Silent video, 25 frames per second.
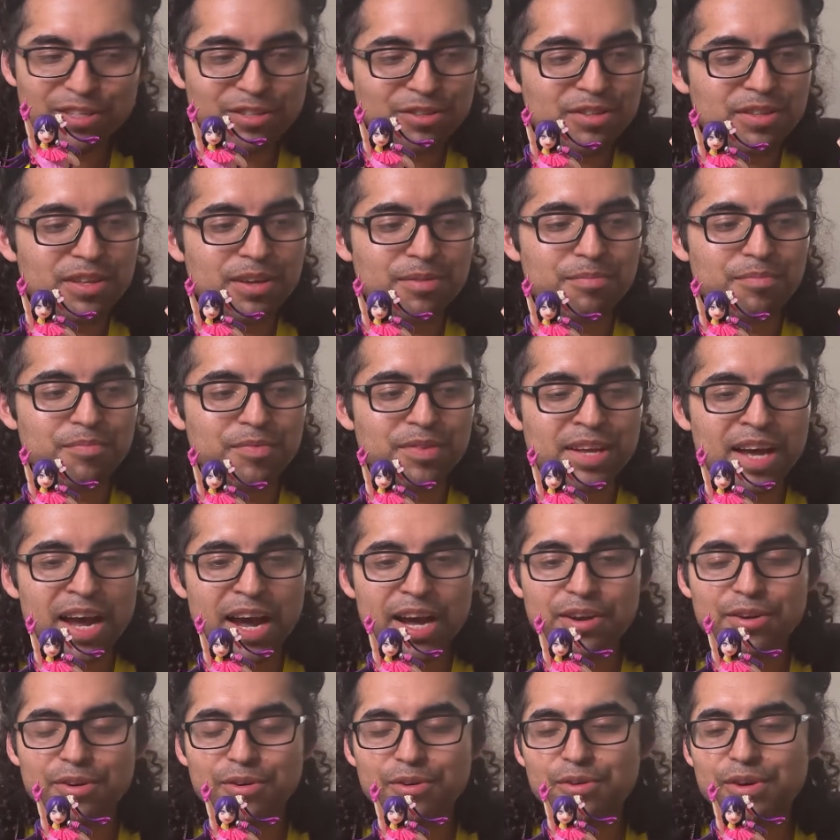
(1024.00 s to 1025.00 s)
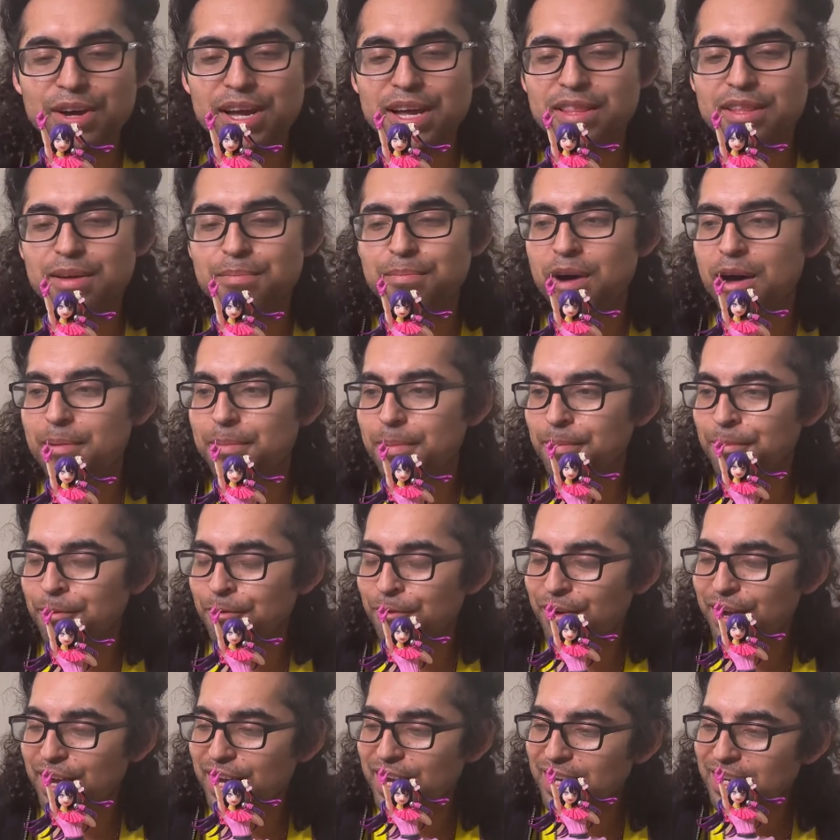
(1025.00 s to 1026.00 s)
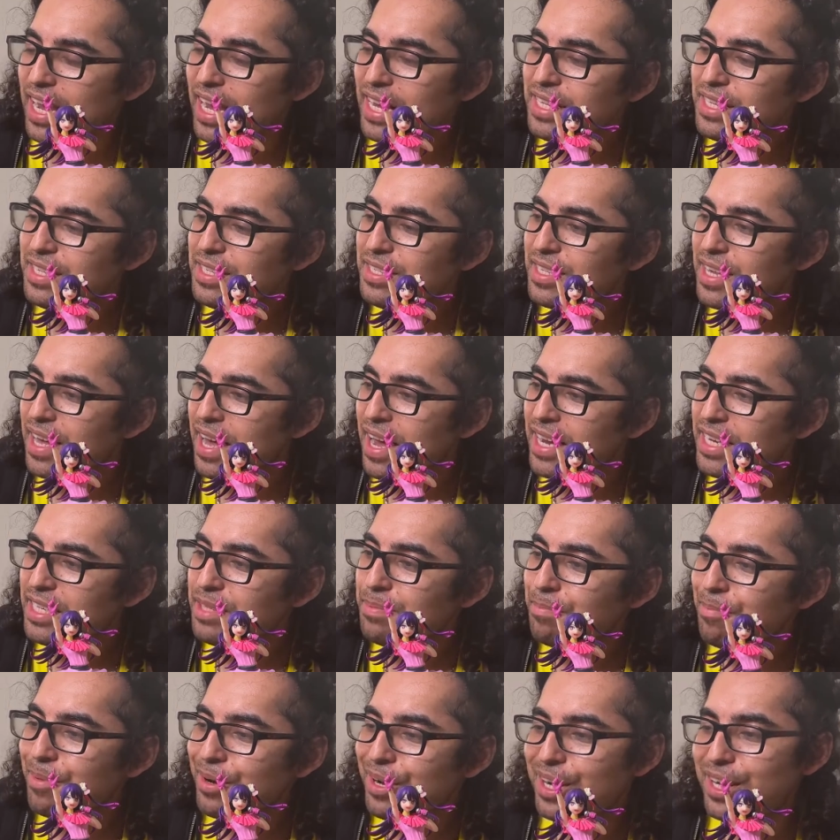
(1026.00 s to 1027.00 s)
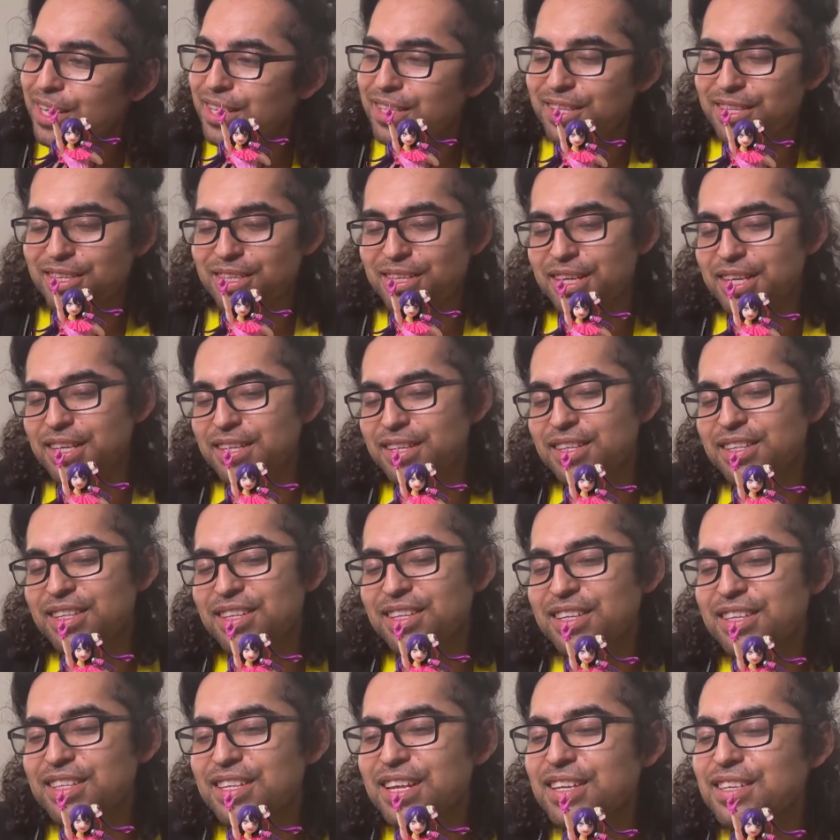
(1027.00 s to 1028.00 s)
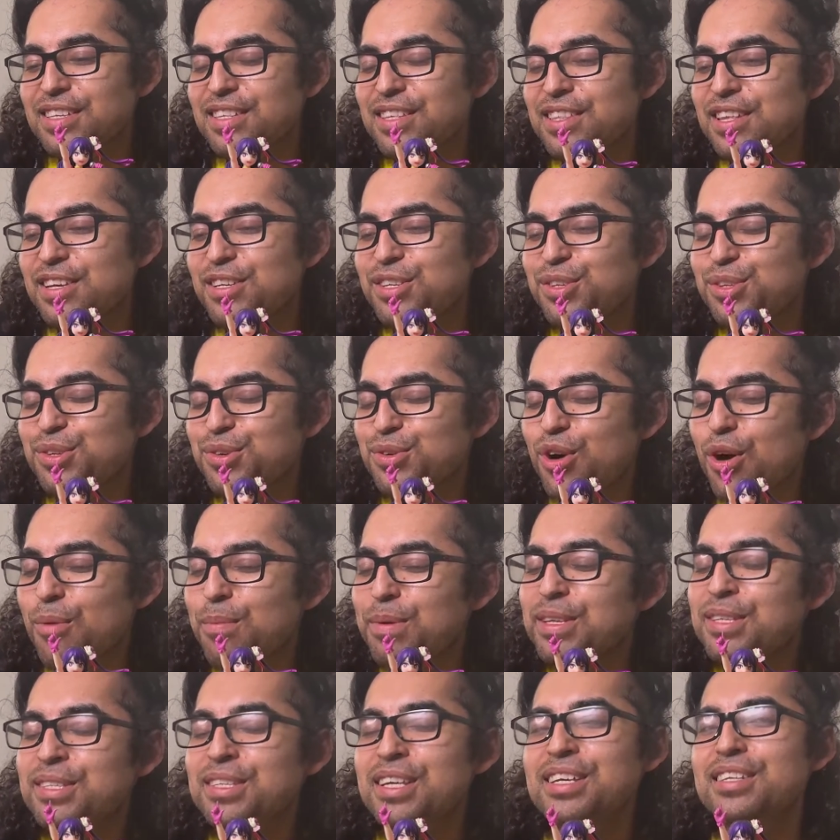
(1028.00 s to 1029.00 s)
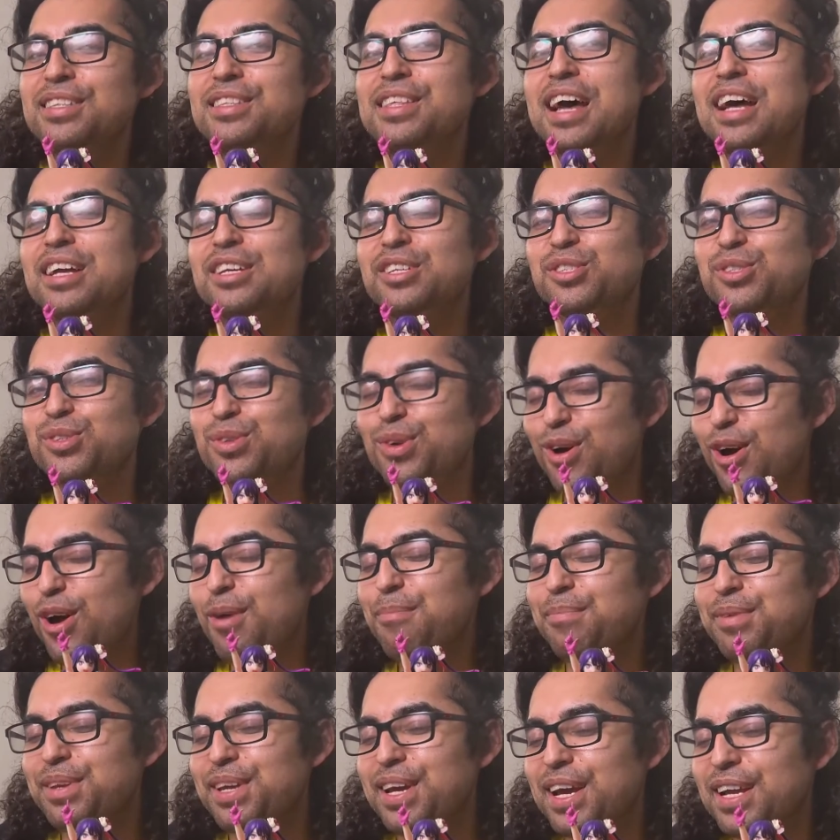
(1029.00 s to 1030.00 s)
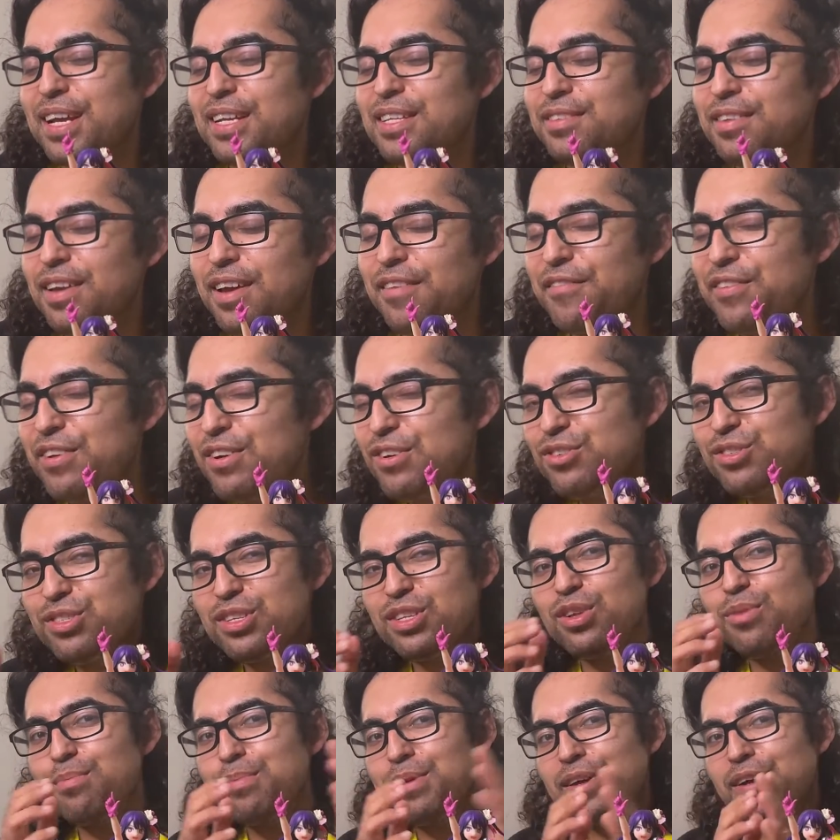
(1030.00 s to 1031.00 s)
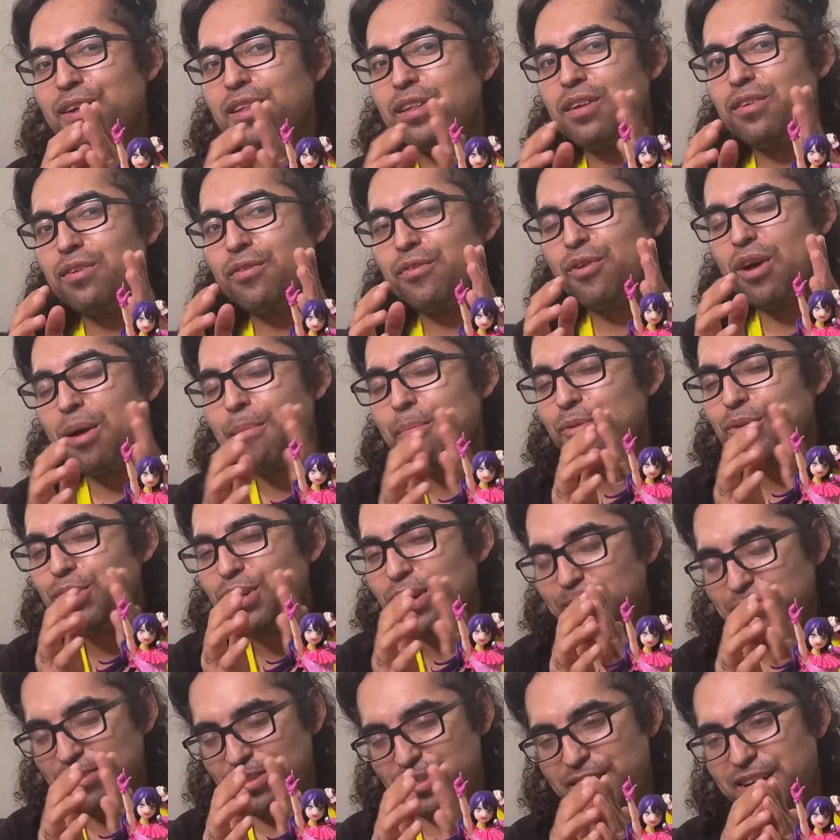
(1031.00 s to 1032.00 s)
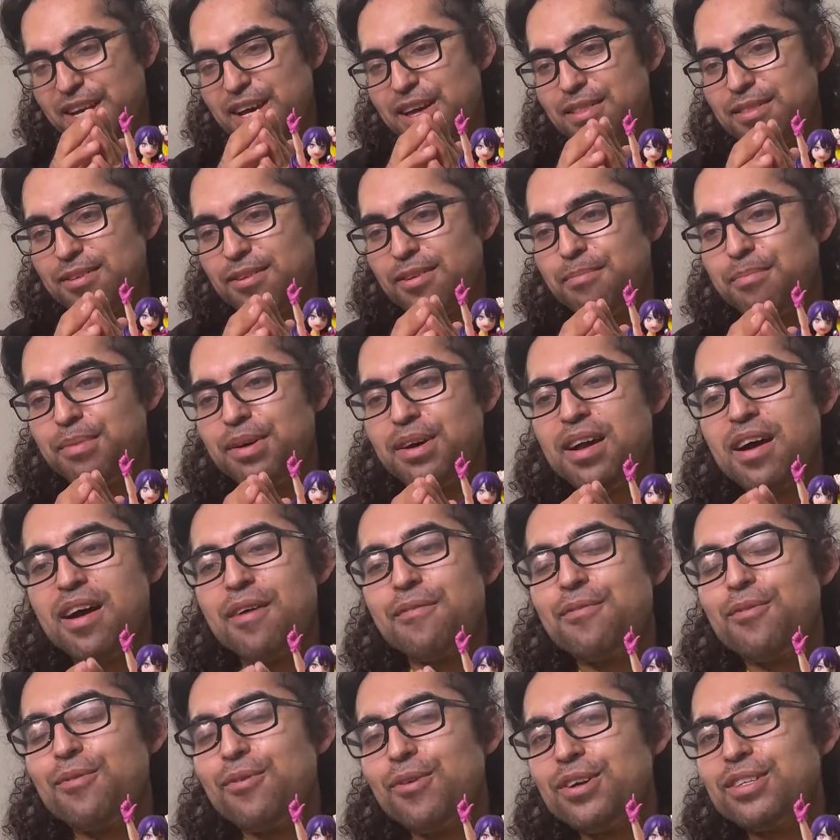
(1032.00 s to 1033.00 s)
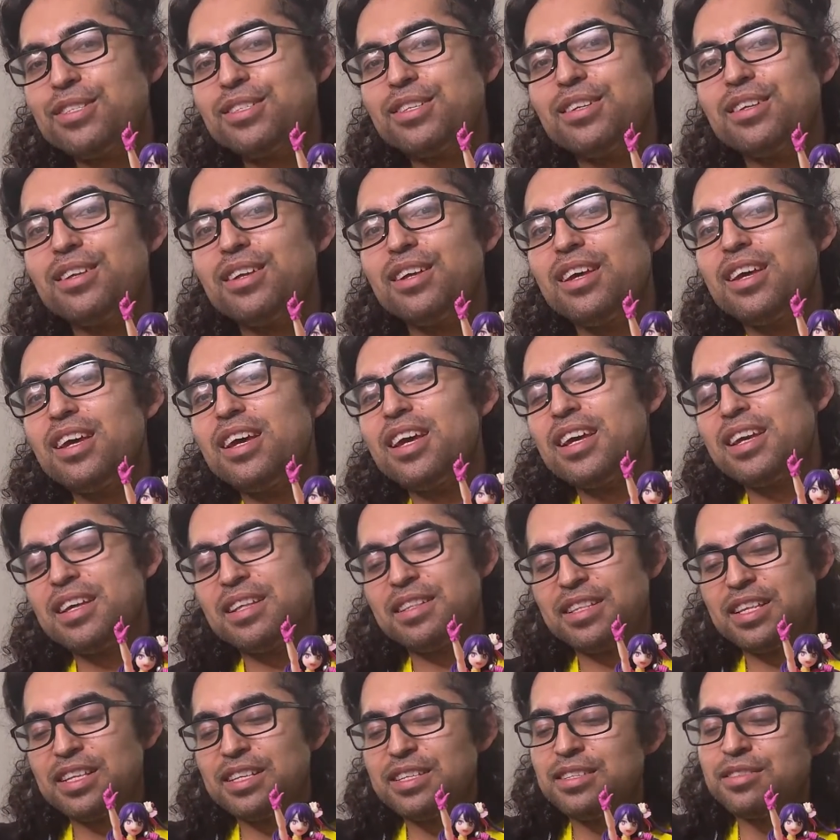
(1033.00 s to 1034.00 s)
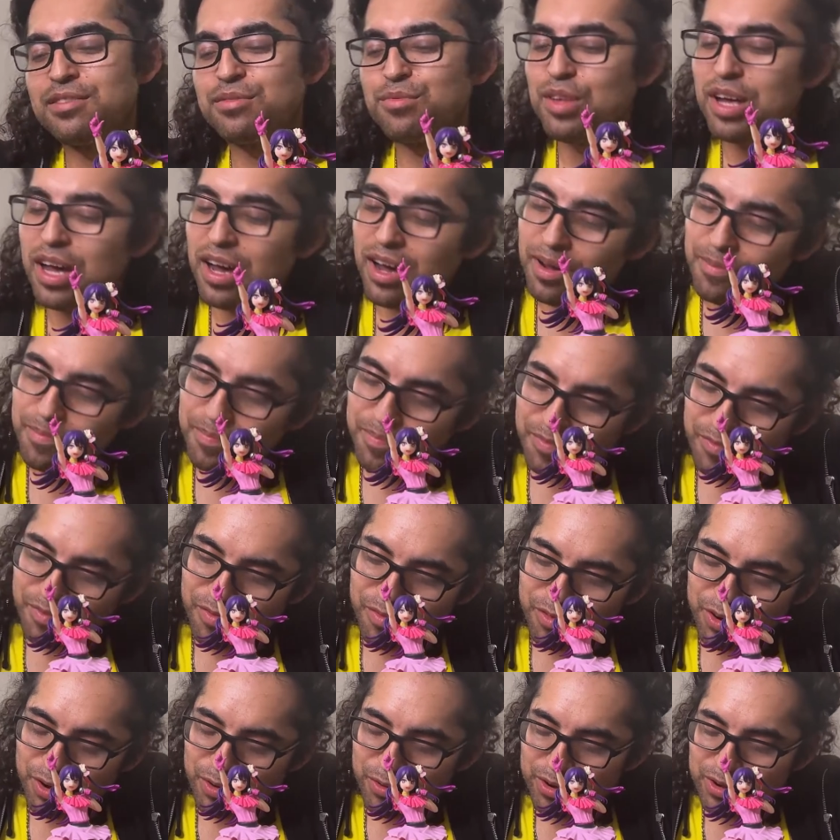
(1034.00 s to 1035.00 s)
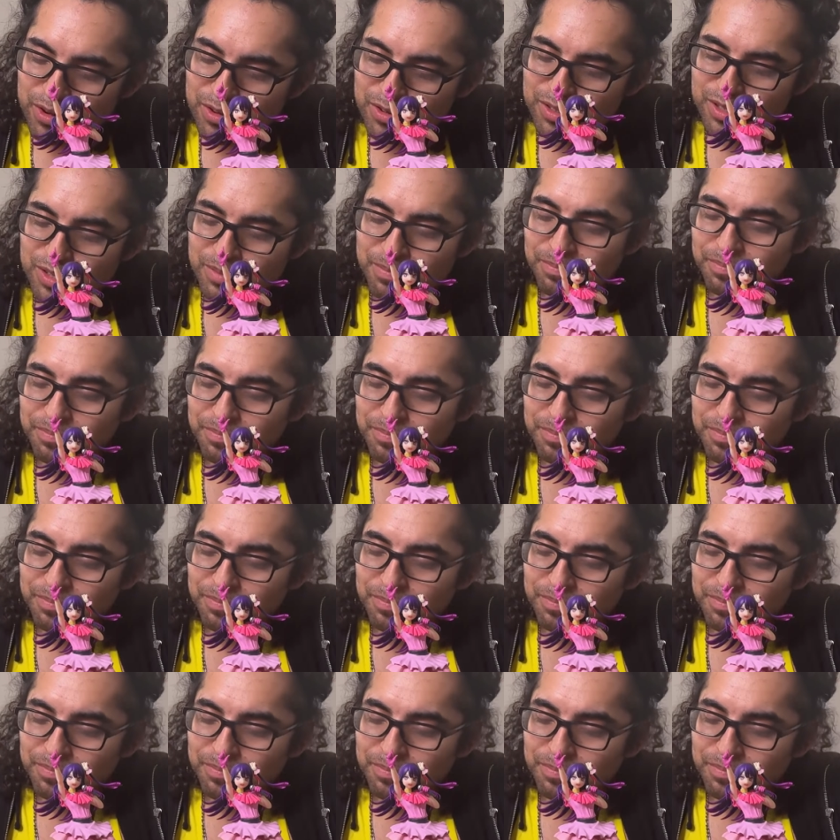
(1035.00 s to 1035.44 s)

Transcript: to the Taito and the PopUpParade, it's nice, but the sculpt is not that sharp yet. It feels a little bit crumpled up together. But of course, this is FuRyu's